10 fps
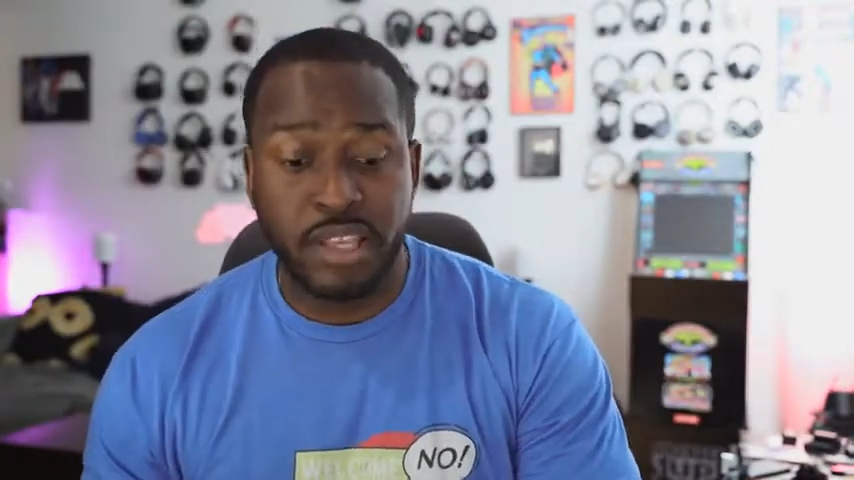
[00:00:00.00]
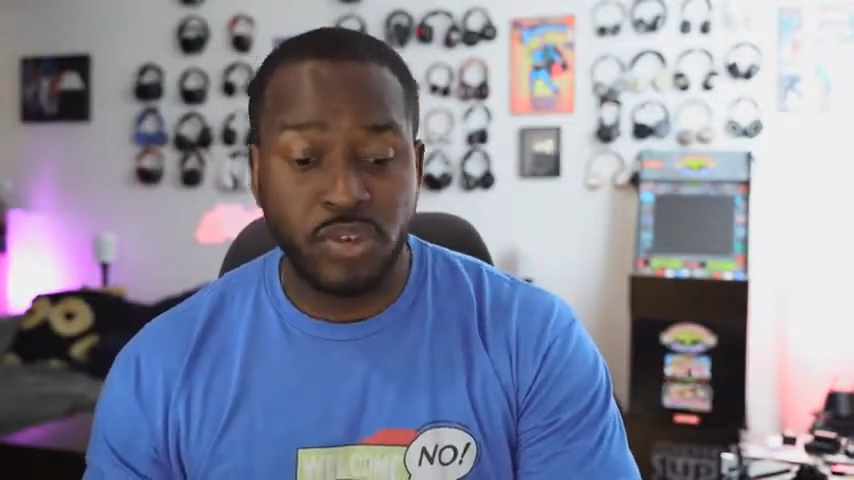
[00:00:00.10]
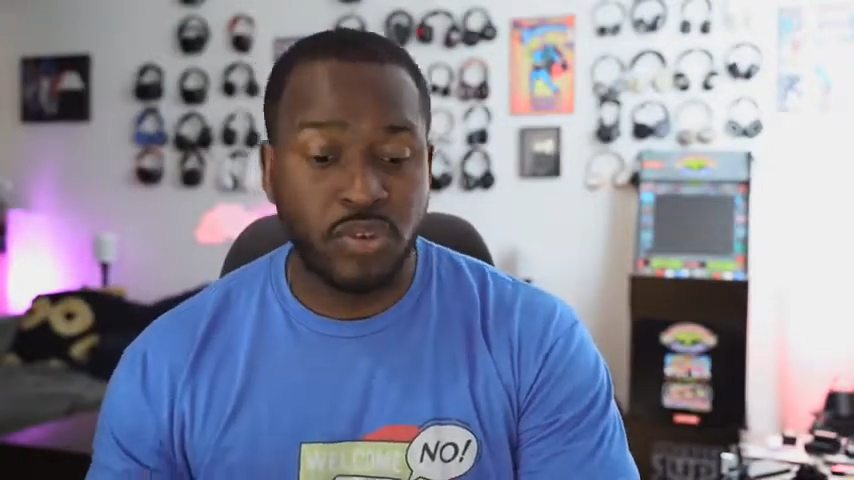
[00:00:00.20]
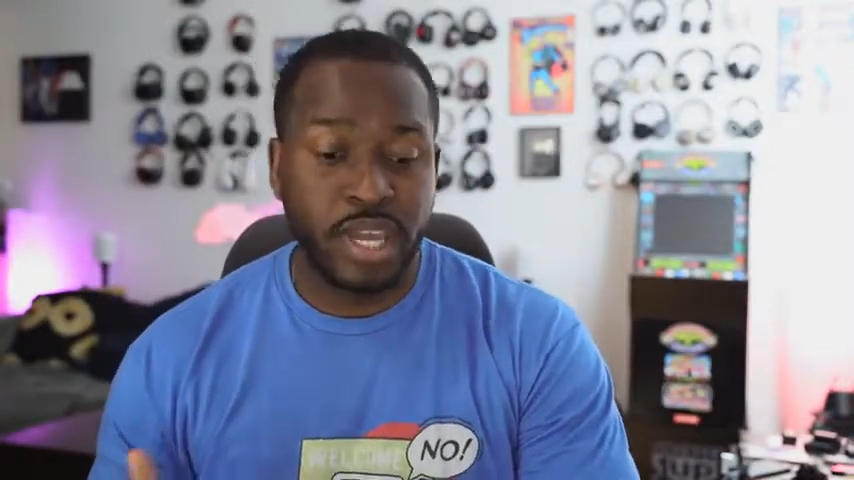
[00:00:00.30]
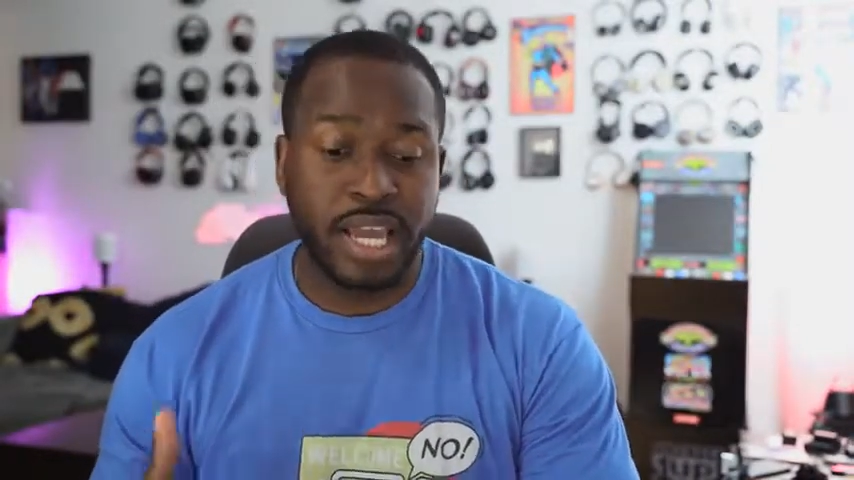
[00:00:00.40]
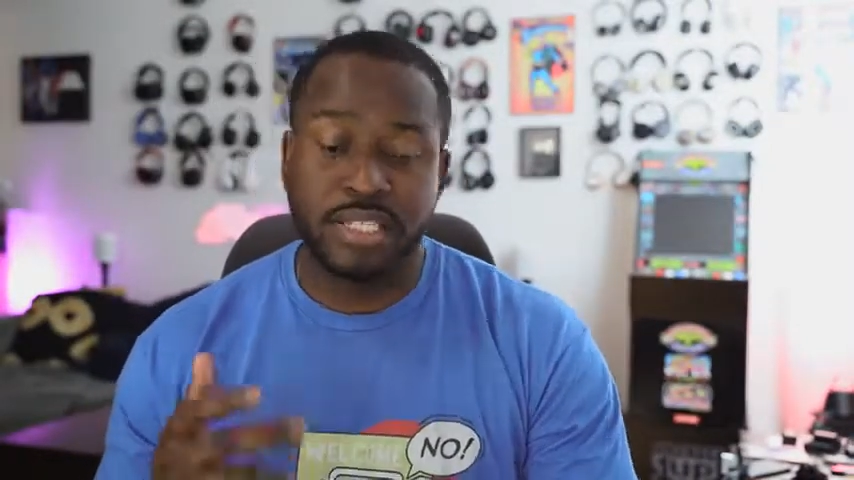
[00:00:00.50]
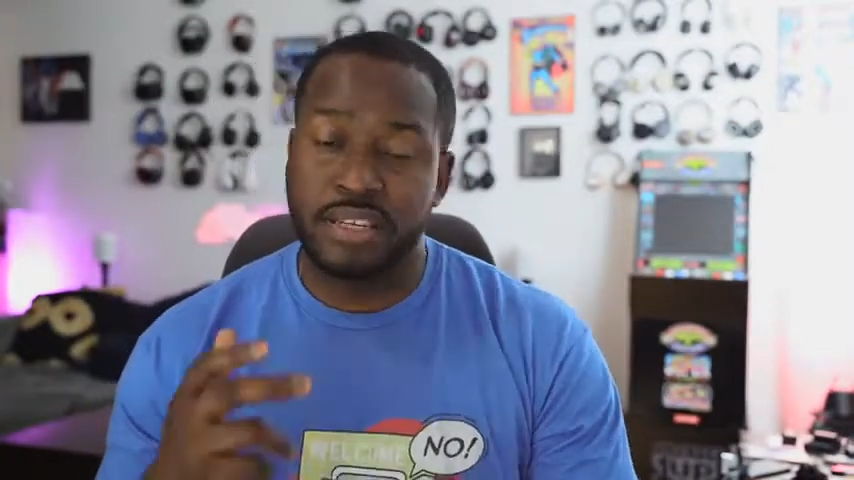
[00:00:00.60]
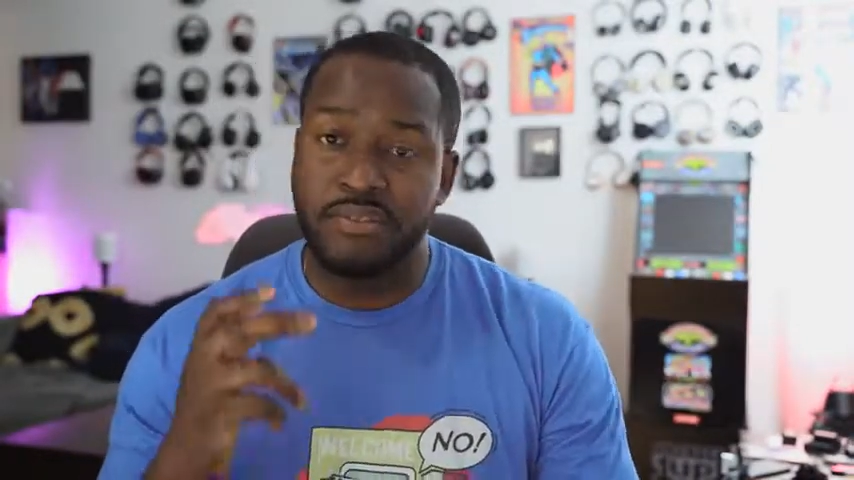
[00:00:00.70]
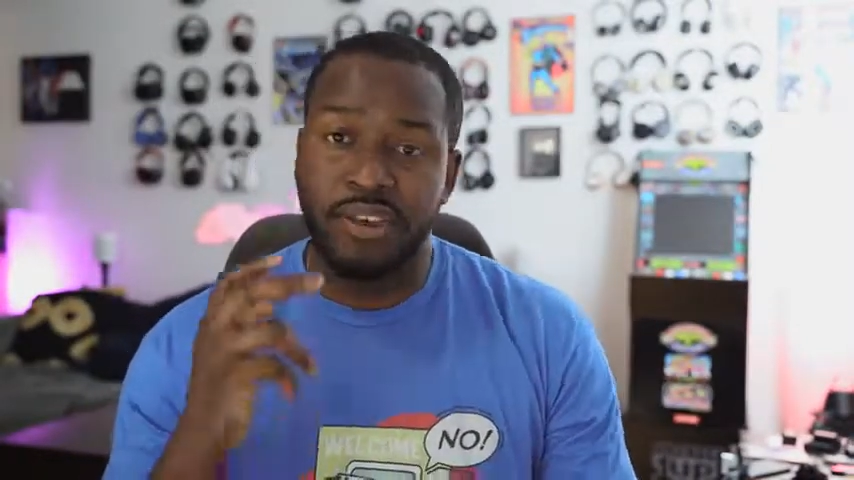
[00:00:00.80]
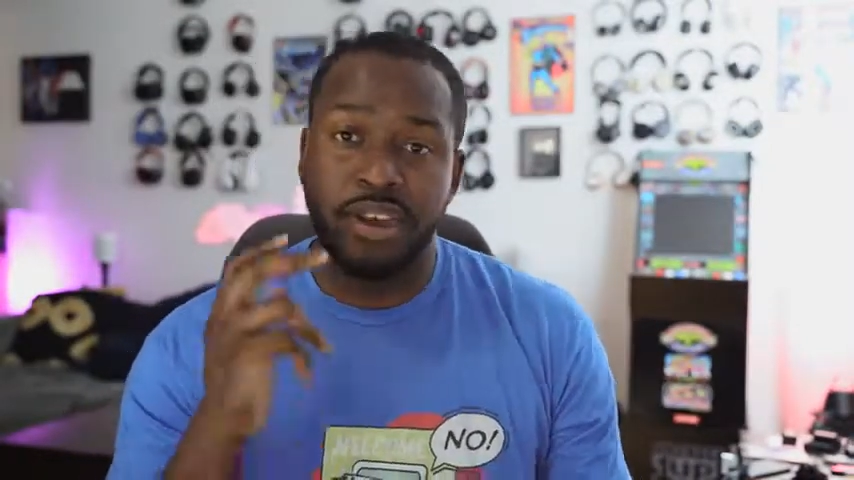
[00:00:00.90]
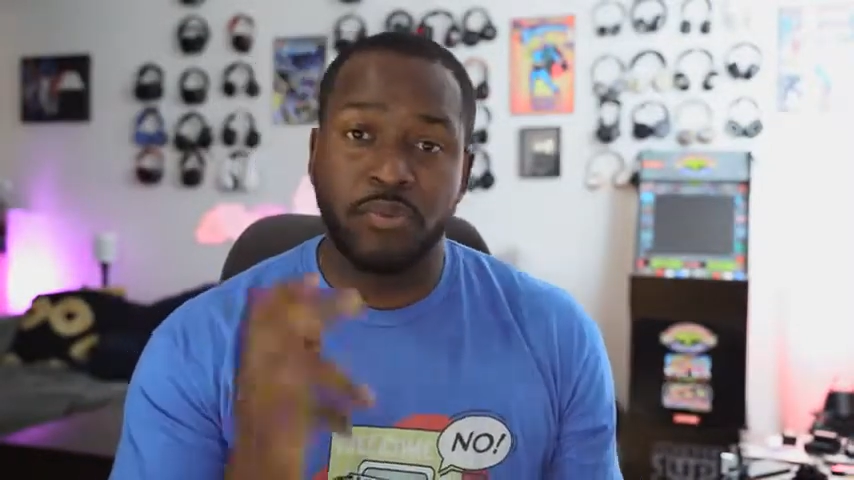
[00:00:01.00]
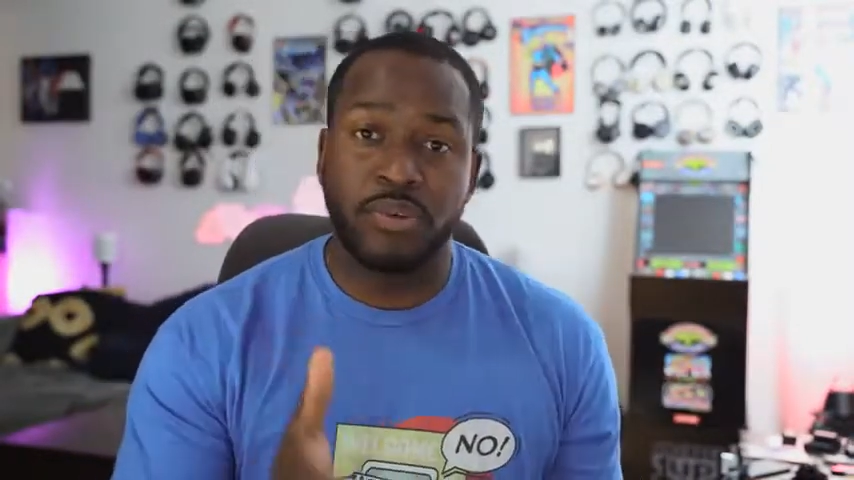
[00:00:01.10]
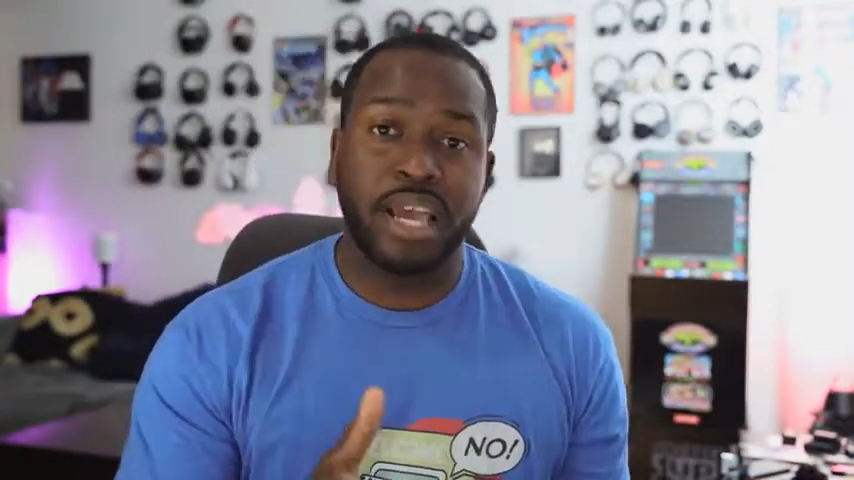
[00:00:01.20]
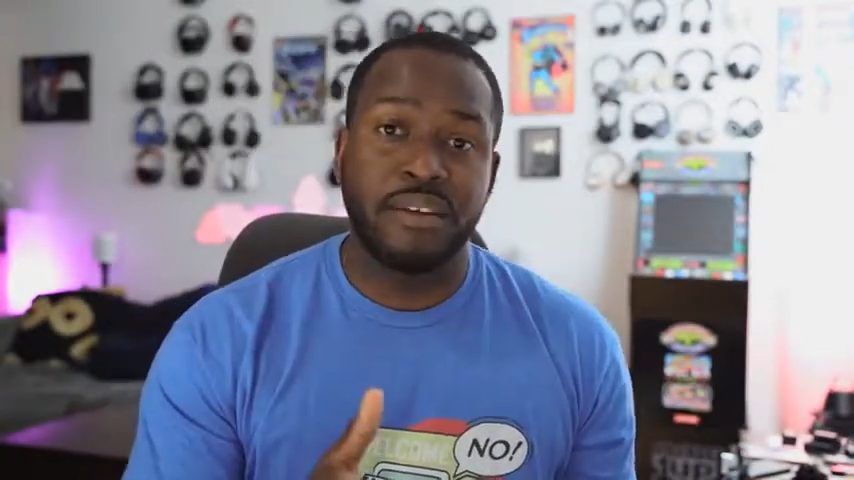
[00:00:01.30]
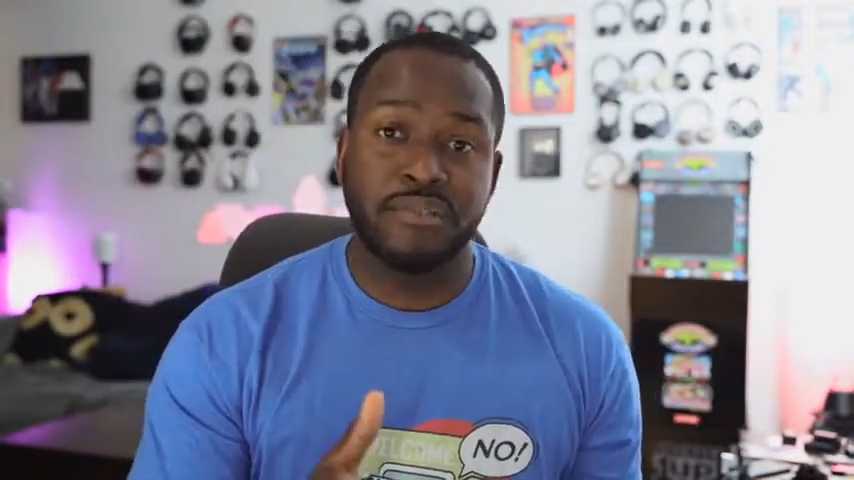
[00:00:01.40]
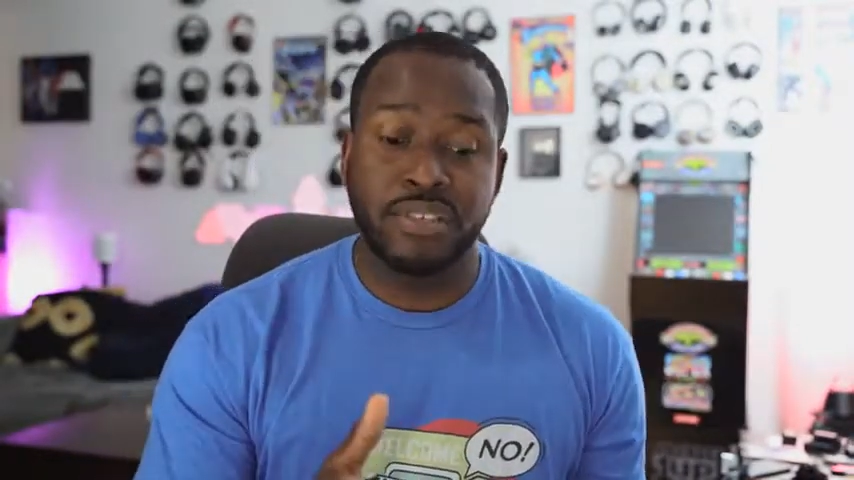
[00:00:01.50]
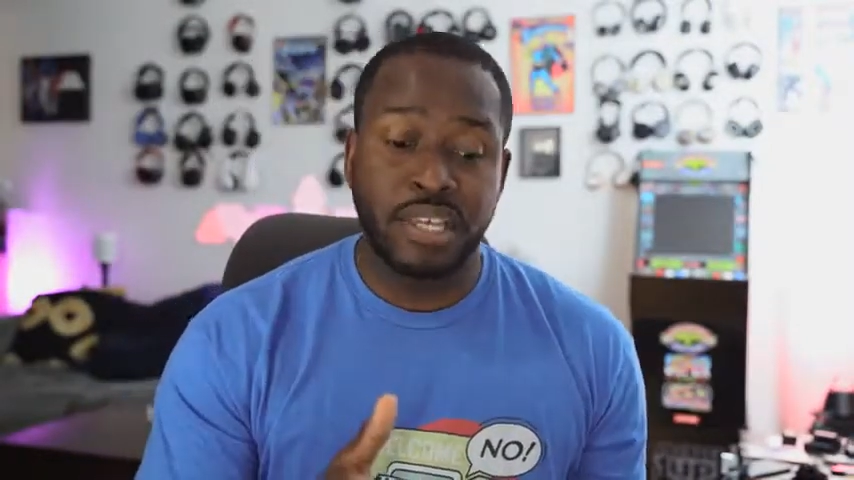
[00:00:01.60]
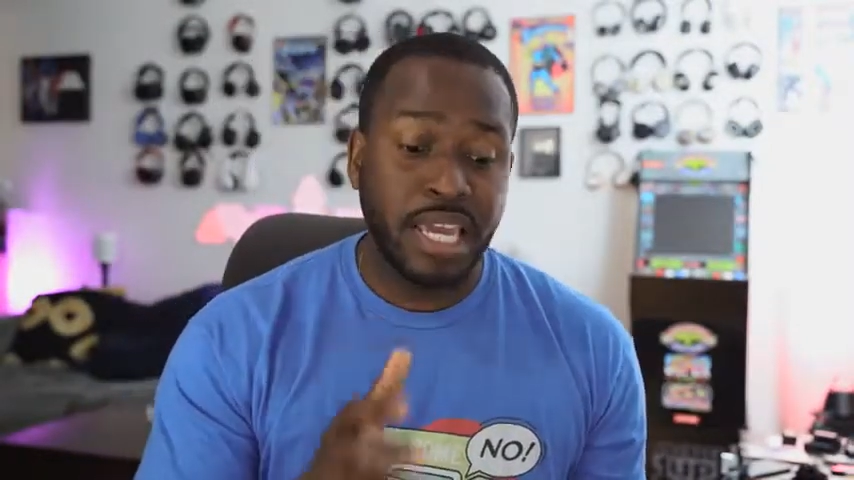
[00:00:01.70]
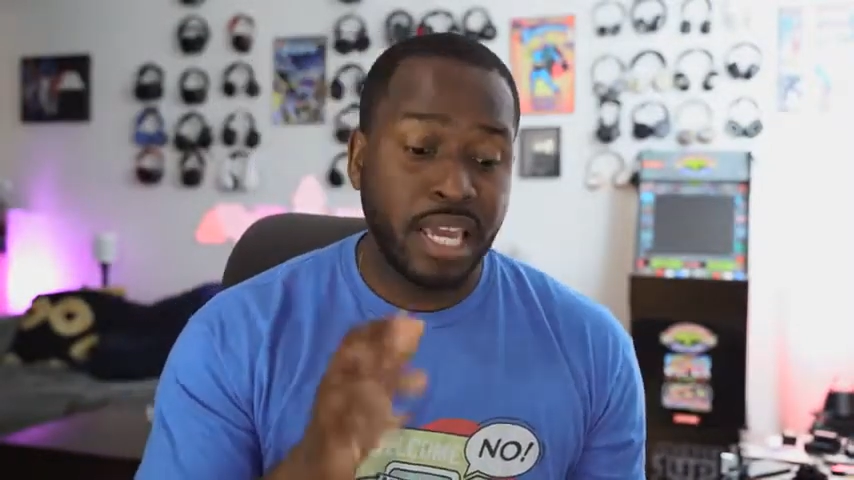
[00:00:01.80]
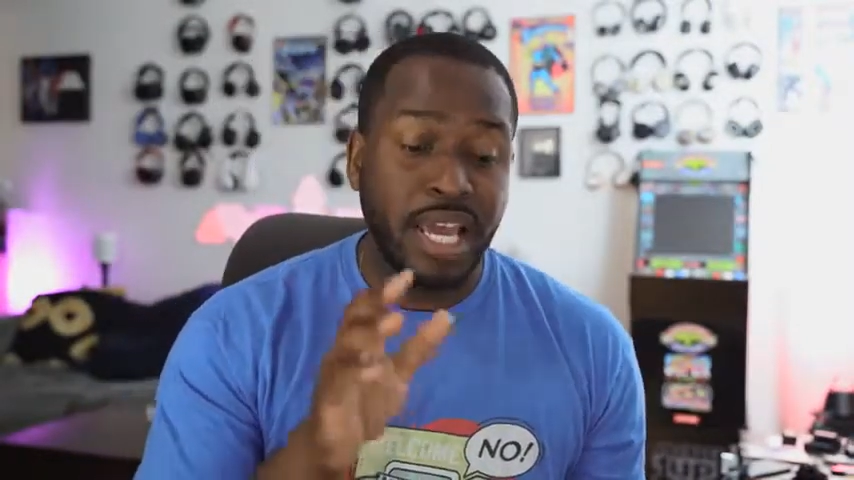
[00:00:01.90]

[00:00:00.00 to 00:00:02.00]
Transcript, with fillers: and you guys have heard what I have to say.